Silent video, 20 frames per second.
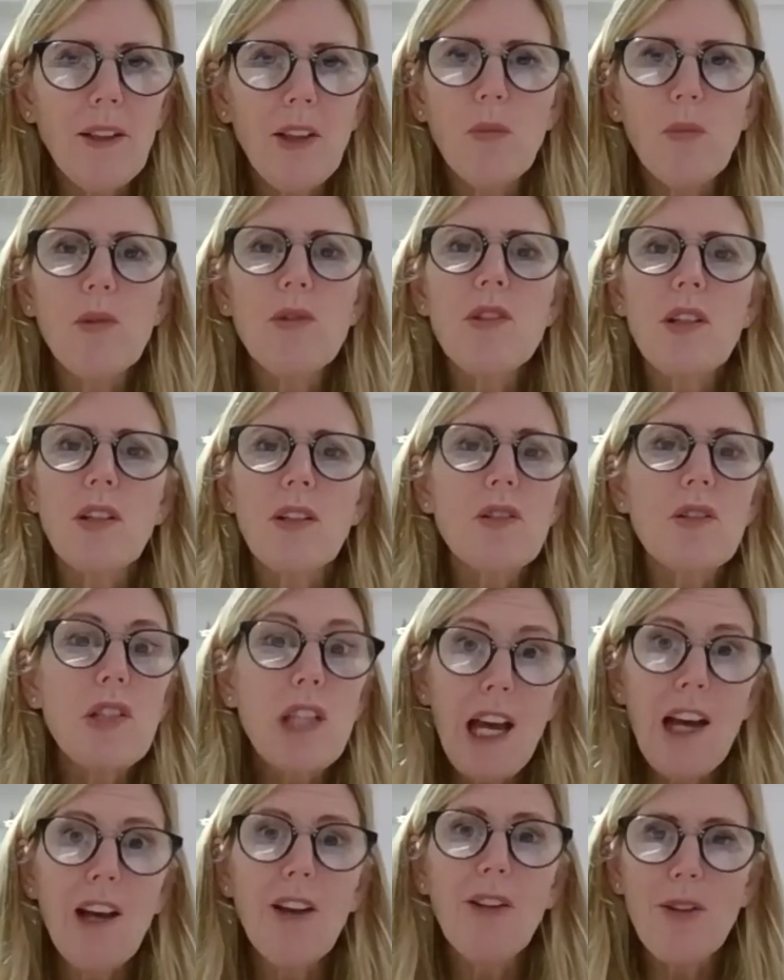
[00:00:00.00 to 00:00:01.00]
No one's going to
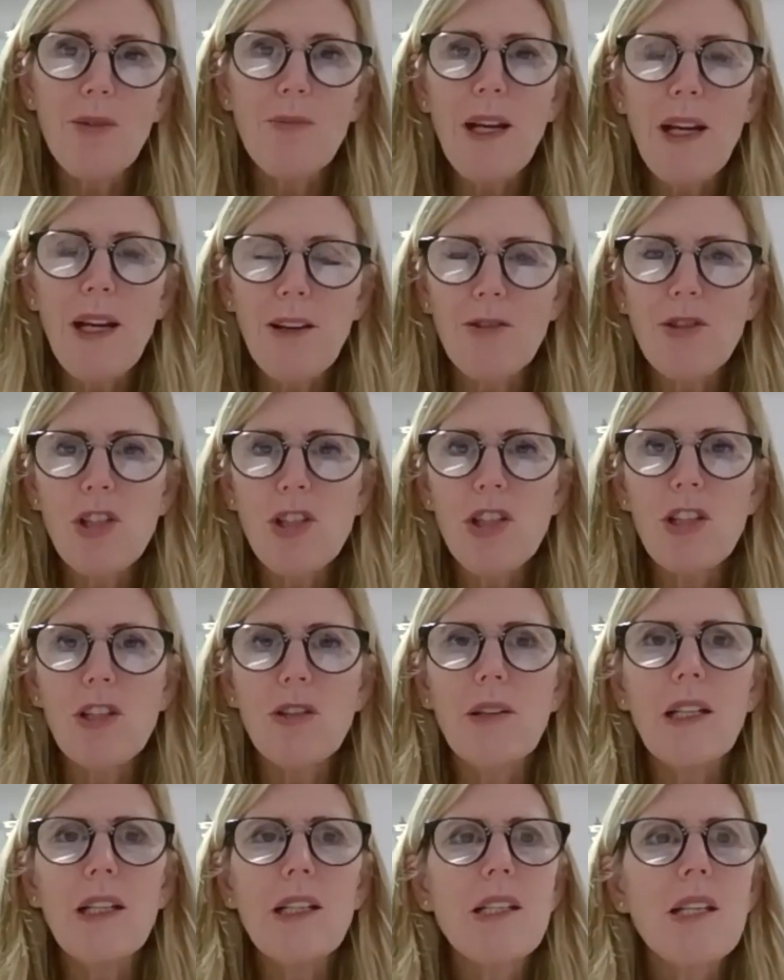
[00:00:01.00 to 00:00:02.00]
tell them how to do
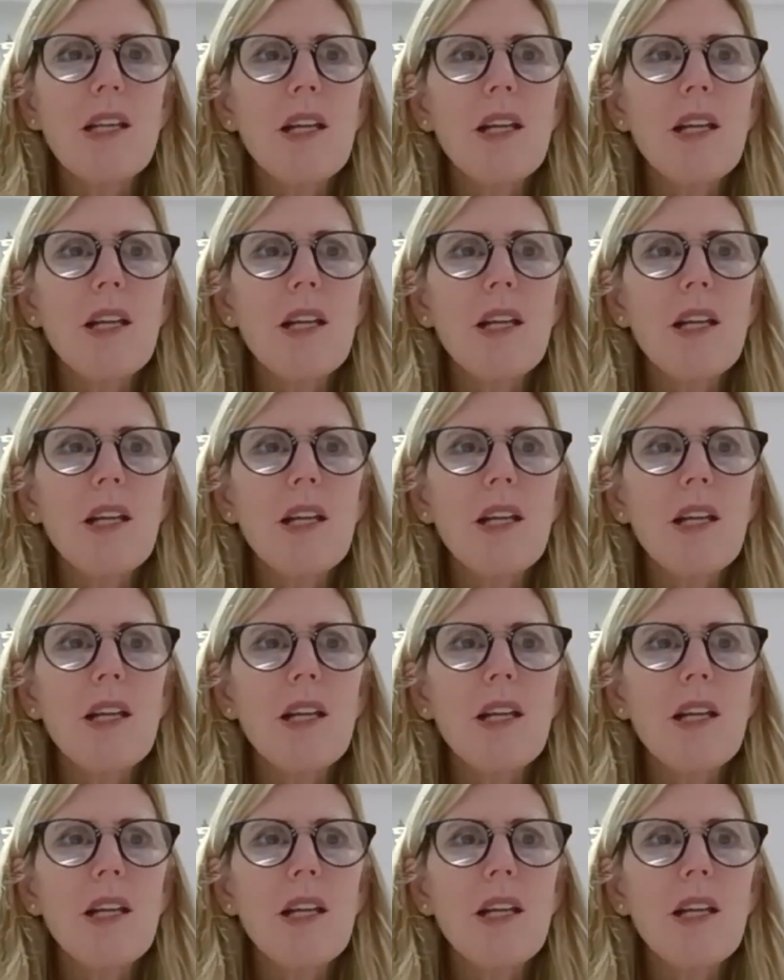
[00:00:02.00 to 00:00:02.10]
it.